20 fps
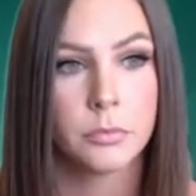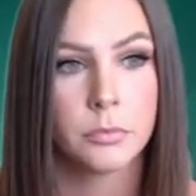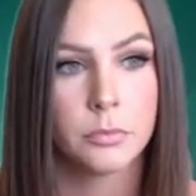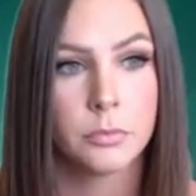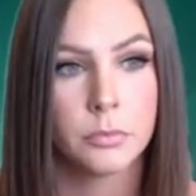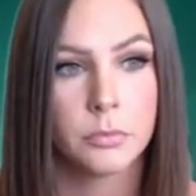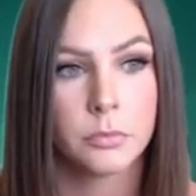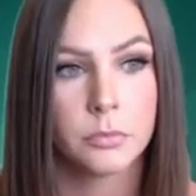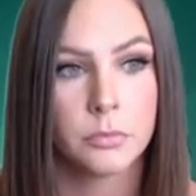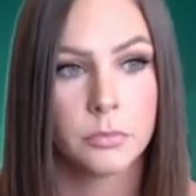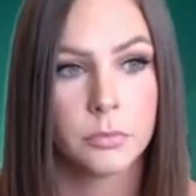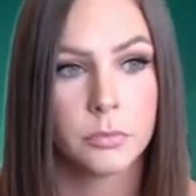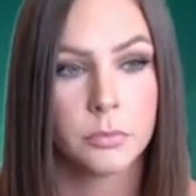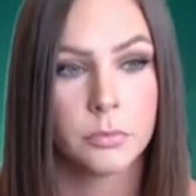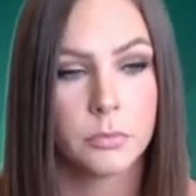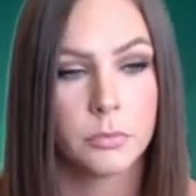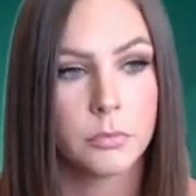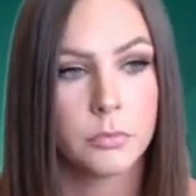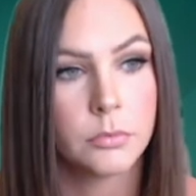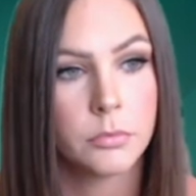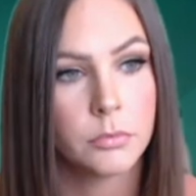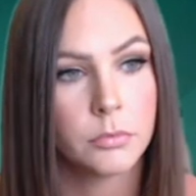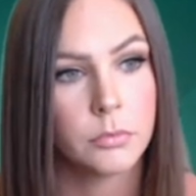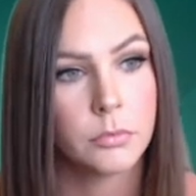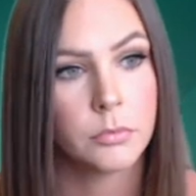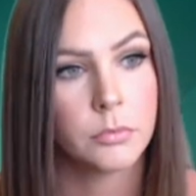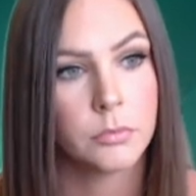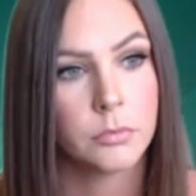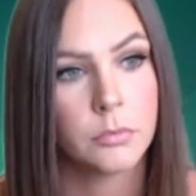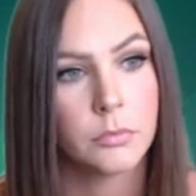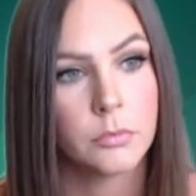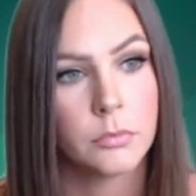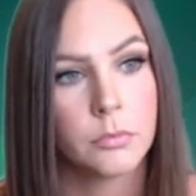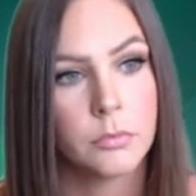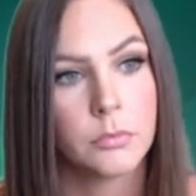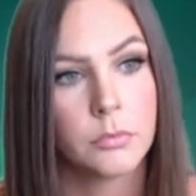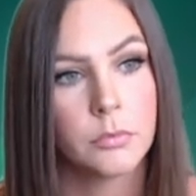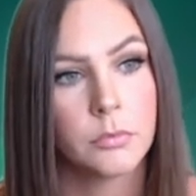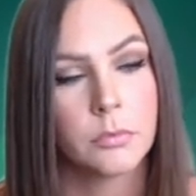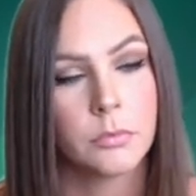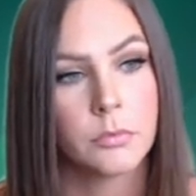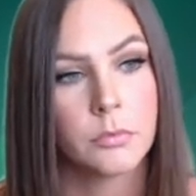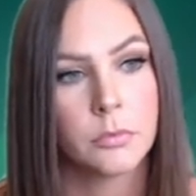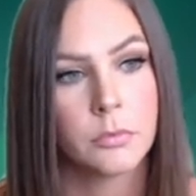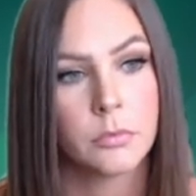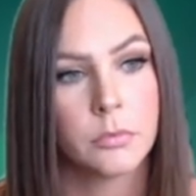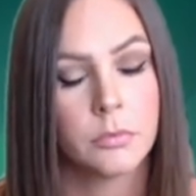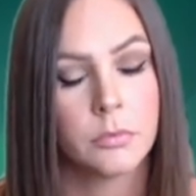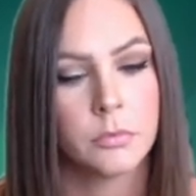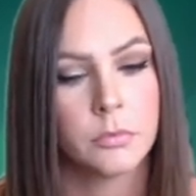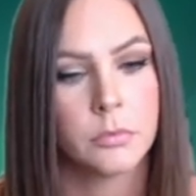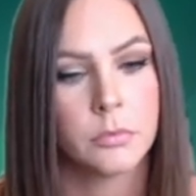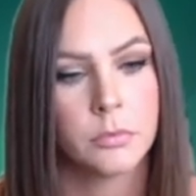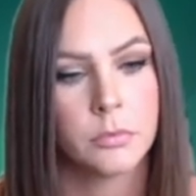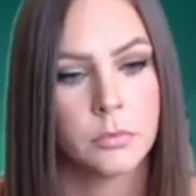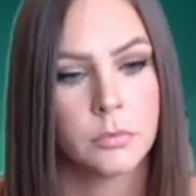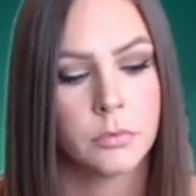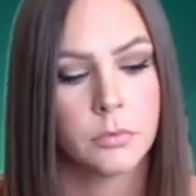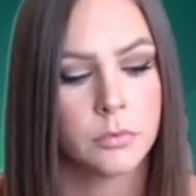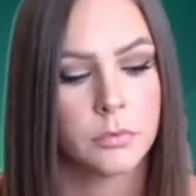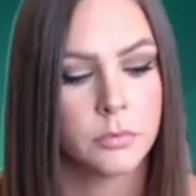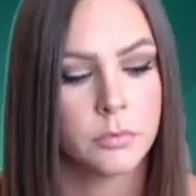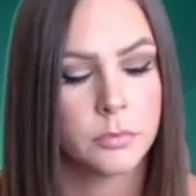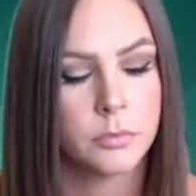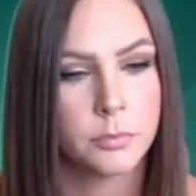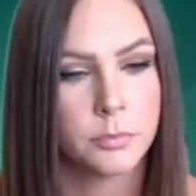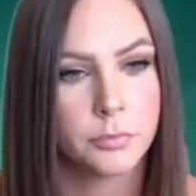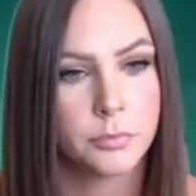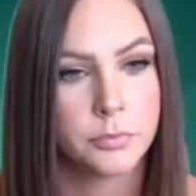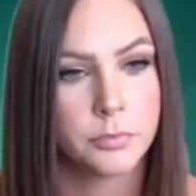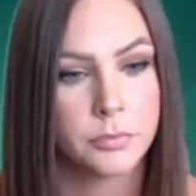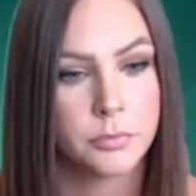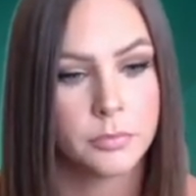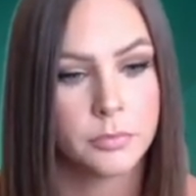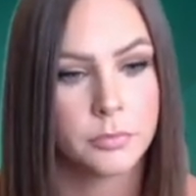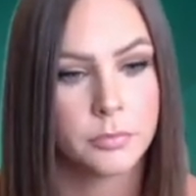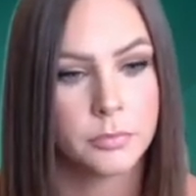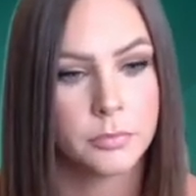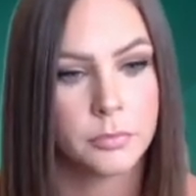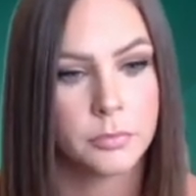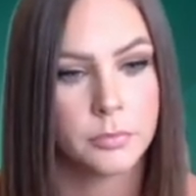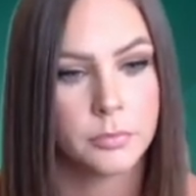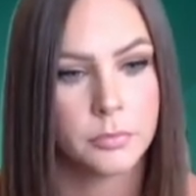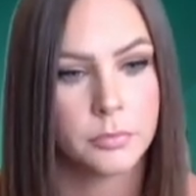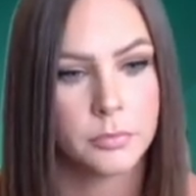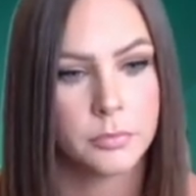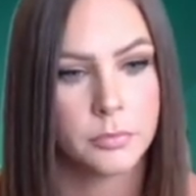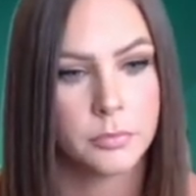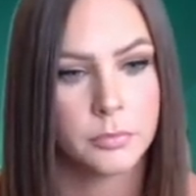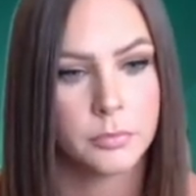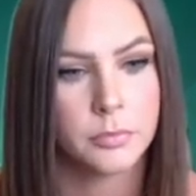No words are spoken by the person on screen.